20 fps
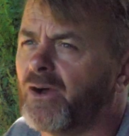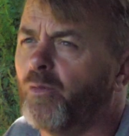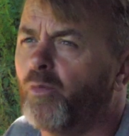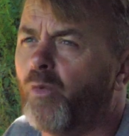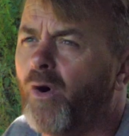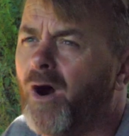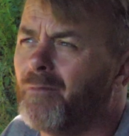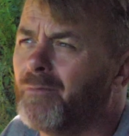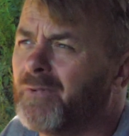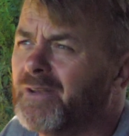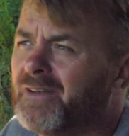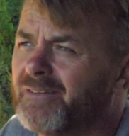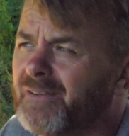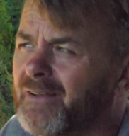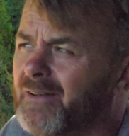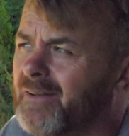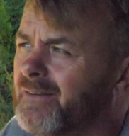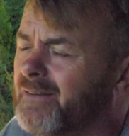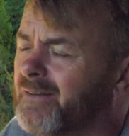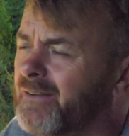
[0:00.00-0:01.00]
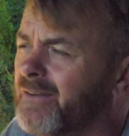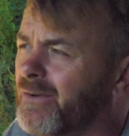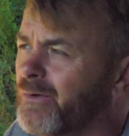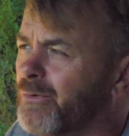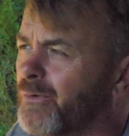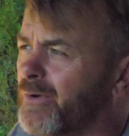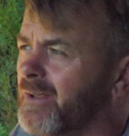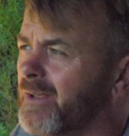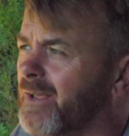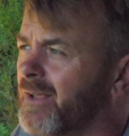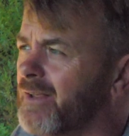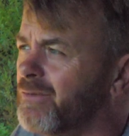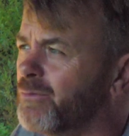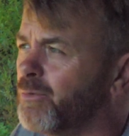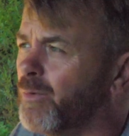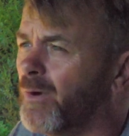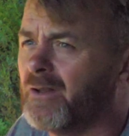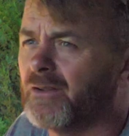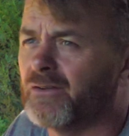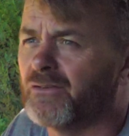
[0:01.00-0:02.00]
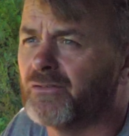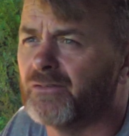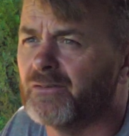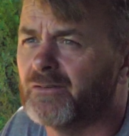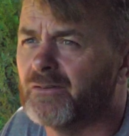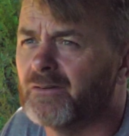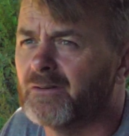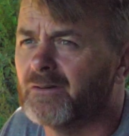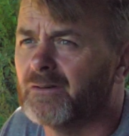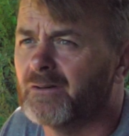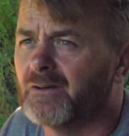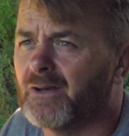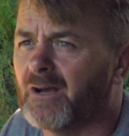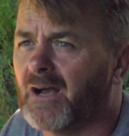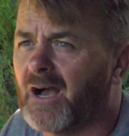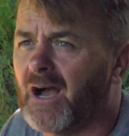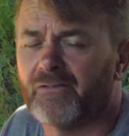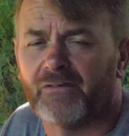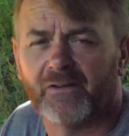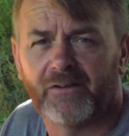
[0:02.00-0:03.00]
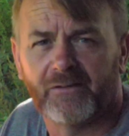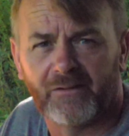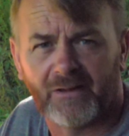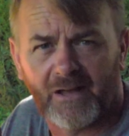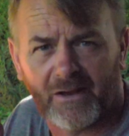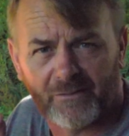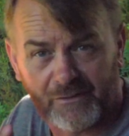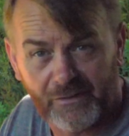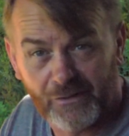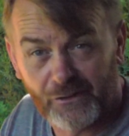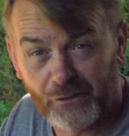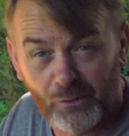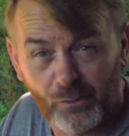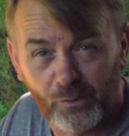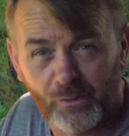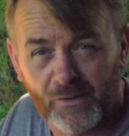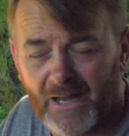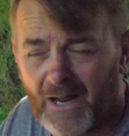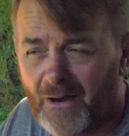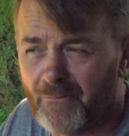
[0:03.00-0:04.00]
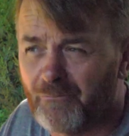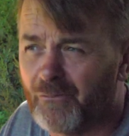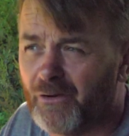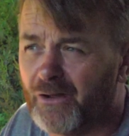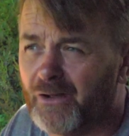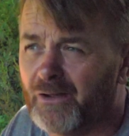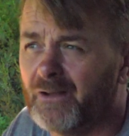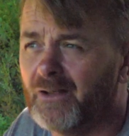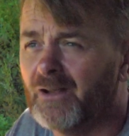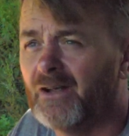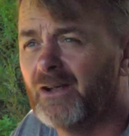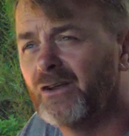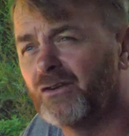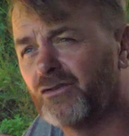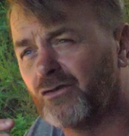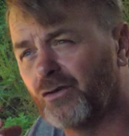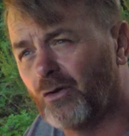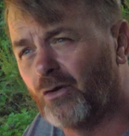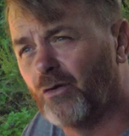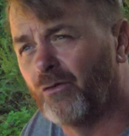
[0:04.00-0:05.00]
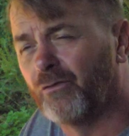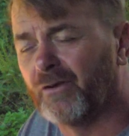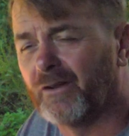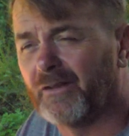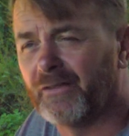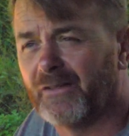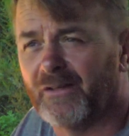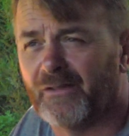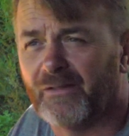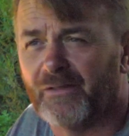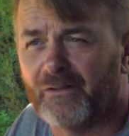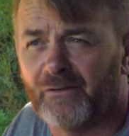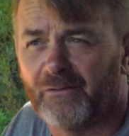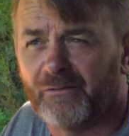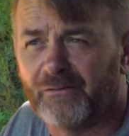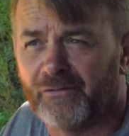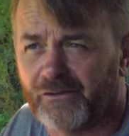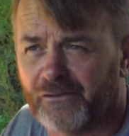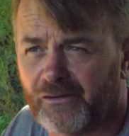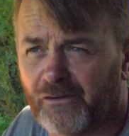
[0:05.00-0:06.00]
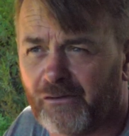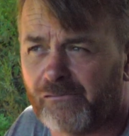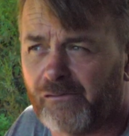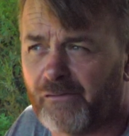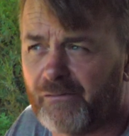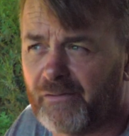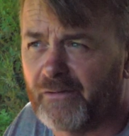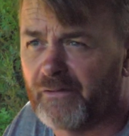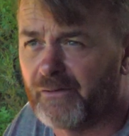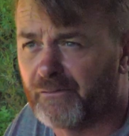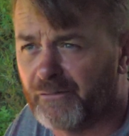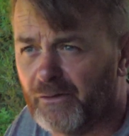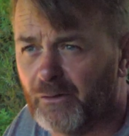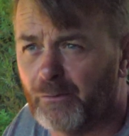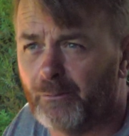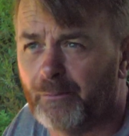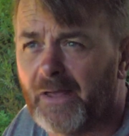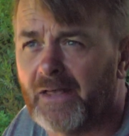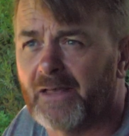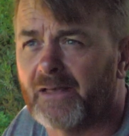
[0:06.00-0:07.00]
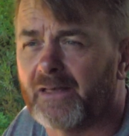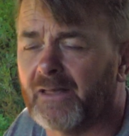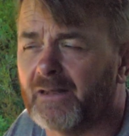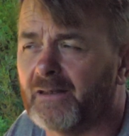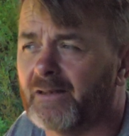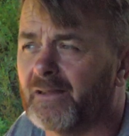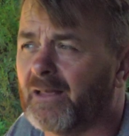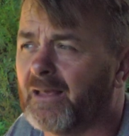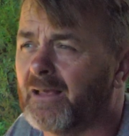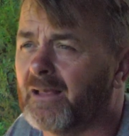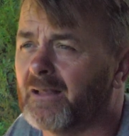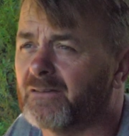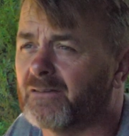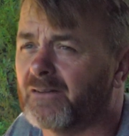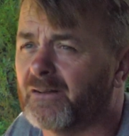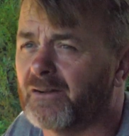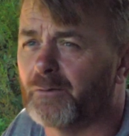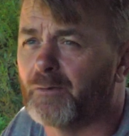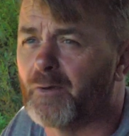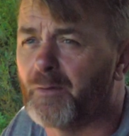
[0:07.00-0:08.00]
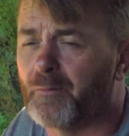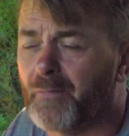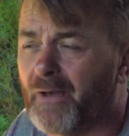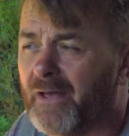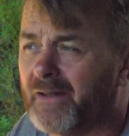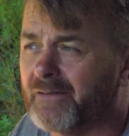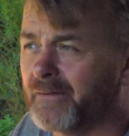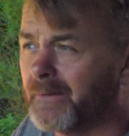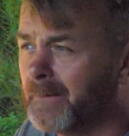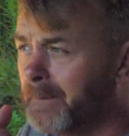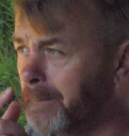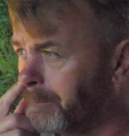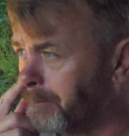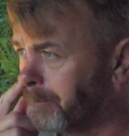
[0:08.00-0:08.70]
and what I'm intending to do is, well as having the new camera, so hopefully the photography, the filmmaking is a little bit better.